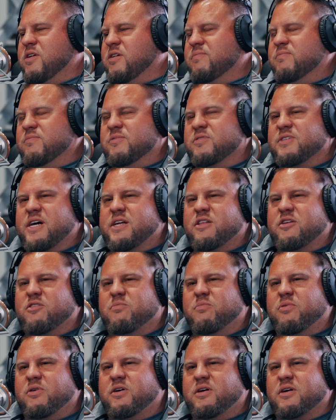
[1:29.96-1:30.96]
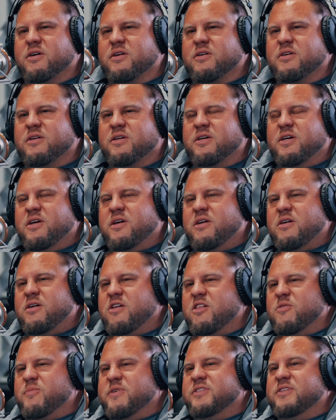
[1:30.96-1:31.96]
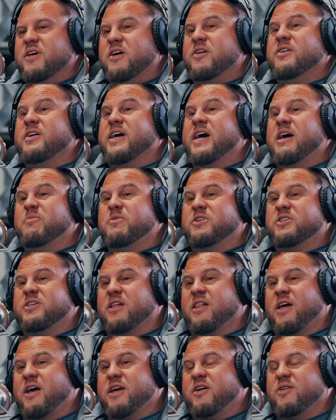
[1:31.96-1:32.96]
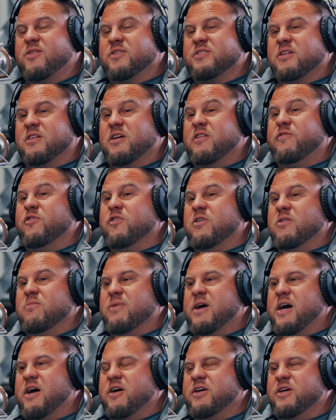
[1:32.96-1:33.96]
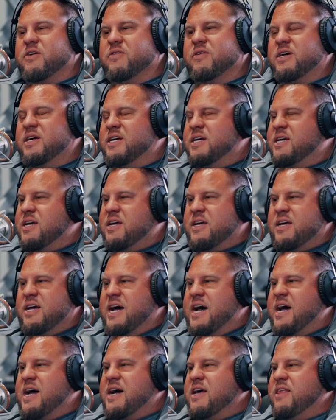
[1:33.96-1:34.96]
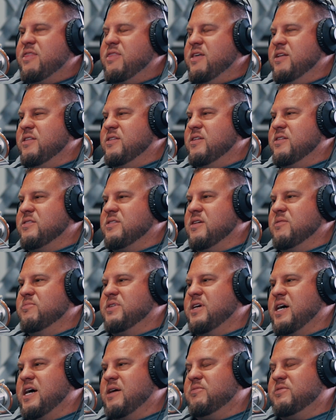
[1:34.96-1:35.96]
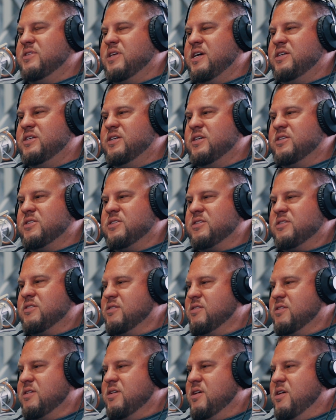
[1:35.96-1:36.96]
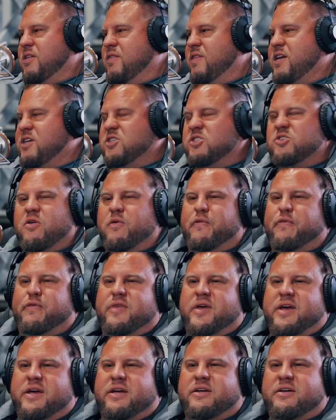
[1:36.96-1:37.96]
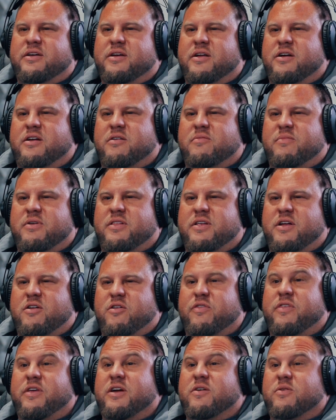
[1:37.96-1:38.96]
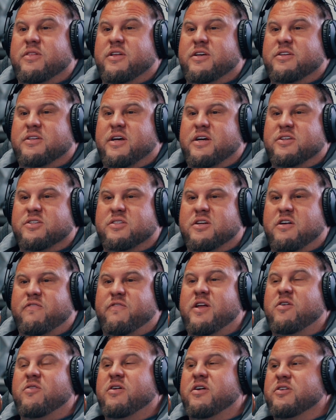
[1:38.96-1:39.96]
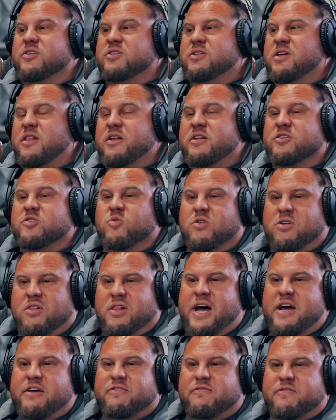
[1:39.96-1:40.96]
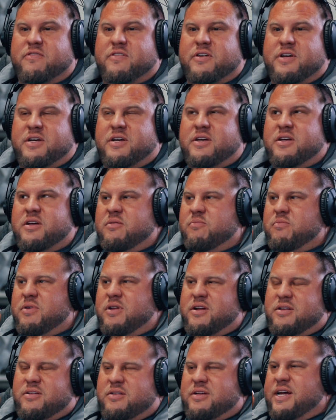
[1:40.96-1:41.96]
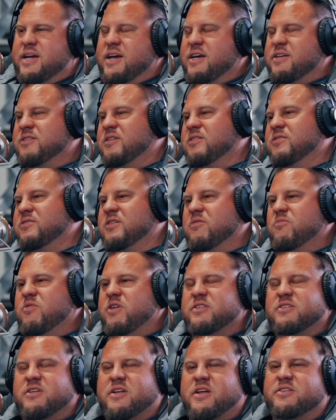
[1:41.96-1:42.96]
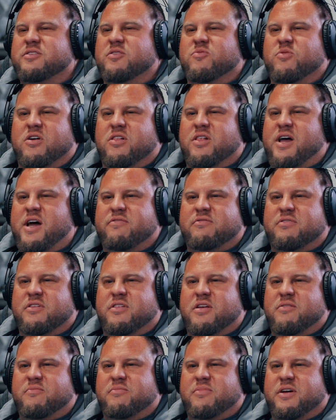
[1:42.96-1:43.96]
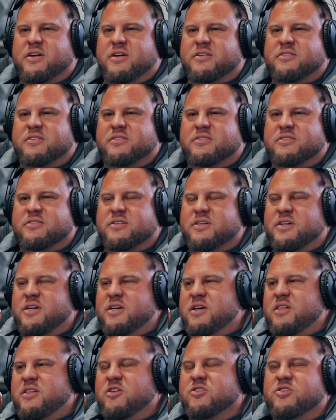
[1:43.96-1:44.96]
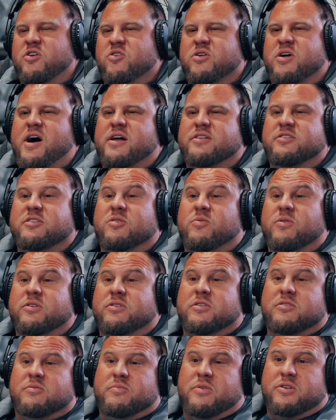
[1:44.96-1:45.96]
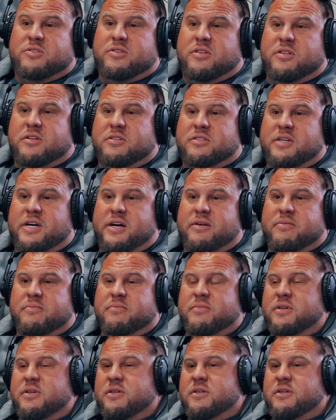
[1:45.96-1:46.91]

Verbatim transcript: to sign their book. Yes. They'll be telling you how much they like you as a lifter, admire you. I, I think that sometimes they just they just don't think. You know what I mean? They don't think when they say stuff. They don't understand that it's real life. Mm-hmm. But it, I guess, in some ways, it isn't real life to them because it's there's no consequences most of the time. Oh, well, the,